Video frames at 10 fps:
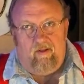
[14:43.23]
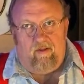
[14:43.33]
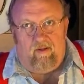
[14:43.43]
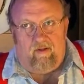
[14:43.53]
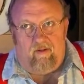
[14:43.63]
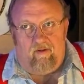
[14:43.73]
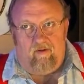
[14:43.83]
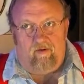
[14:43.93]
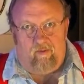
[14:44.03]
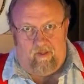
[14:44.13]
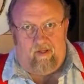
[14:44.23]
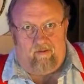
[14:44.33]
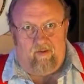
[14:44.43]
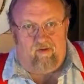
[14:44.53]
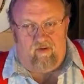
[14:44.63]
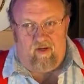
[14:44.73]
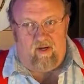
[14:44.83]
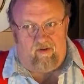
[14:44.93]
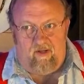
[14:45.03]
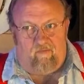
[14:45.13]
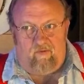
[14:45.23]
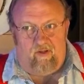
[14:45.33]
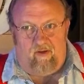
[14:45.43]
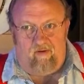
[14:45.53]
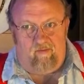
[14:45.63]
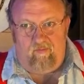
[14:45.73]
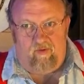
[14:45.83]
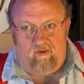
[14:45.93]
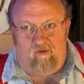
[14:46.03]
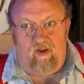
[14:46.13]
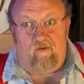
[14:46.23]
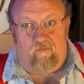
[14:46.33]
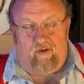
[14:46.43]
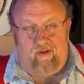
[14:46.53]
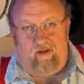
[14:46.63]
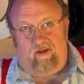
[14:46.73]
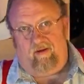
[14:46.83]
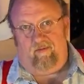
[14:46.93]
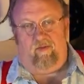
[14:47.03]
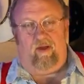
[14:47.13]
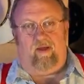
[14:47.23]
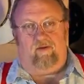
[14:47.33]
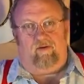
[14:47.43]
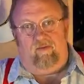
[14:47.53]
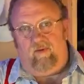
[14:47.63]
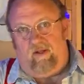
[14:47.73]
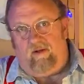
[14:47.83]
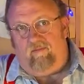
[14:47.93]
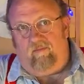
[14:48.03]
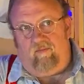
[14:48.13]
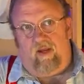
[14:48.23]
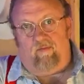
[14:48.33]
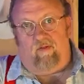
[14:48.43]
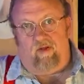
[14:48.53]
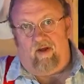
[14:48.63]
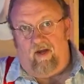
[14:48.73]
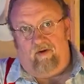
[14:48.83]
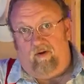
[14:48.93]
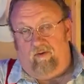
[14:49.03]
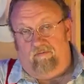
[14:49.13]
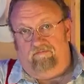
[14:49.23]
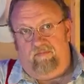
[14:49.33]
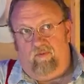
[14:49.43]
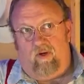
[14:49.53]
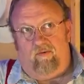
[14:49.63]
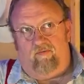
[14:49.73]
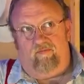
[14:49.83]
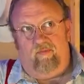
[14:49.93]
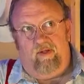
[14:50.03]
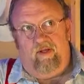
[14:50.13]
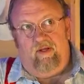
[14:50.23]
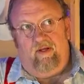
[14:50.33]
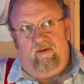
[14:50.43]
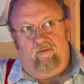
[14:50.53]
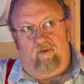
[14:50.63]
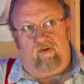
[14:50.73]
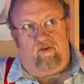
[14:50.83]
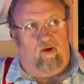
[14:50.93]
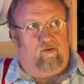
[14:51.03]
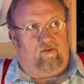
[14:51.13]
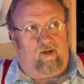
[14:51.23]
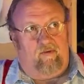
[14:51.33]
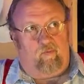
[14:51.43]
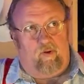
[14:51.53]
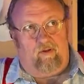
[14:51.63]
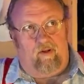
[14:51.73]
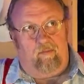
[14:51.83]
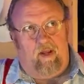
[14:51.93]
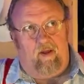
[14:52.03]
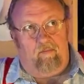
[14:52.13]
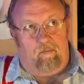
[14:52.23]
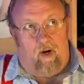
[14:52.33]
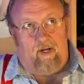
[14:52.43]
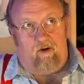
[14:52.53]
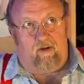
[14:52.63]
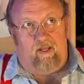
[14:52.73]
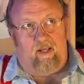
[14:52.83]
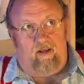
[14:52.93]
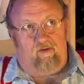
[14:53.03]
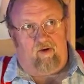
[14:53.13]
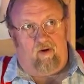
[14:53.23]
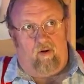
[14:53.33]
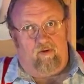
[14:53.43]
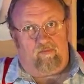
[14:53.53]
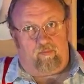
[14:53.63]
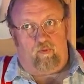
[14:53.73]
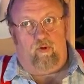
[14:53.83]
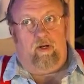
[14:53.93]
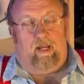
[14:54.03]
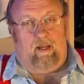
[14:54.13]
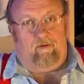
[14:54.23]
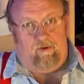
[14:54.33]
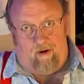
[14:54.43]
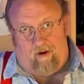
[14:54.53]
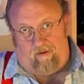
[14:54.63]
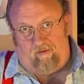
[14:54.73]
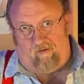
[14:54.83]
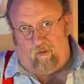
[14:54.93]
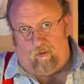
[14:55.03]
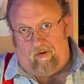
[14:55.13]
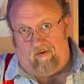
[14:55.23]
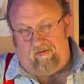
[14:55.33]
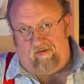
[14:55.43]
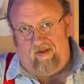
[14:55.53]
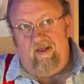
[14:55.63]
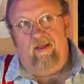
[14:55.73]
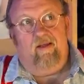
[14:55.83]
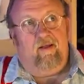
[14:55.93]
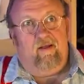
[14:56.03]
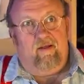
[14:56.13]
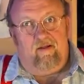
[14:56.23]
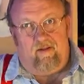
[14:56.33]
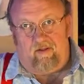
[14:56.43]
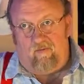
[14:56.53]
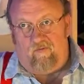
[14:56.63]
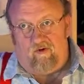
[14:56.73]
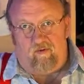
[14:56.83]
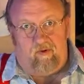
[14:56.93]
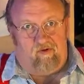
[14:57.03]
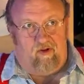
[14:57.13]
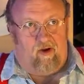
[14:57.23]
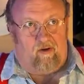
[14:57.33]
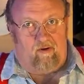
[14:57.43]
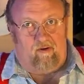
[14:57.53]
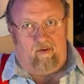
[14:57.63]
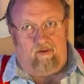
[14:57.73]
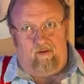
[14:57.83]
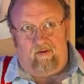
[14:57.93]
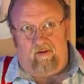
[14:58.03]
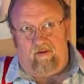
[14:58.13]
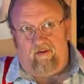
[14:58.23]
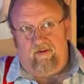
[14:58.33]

Uh, so yeah, it's, I definitely there's definitely that in. Everything I do, I've the songs that I've written in, in minor keys are always pretty dark stories, like the Fisherman's Daughter, and uh,